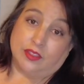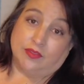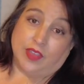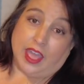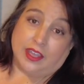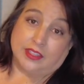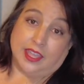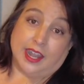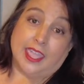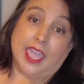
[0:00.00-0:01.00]
fact that
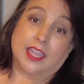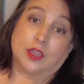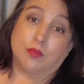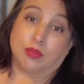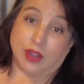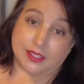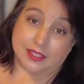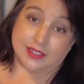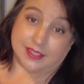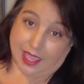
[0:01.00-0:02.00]
I can't compress
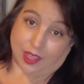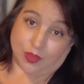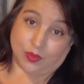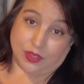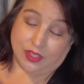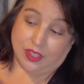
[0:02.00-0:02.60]
it down,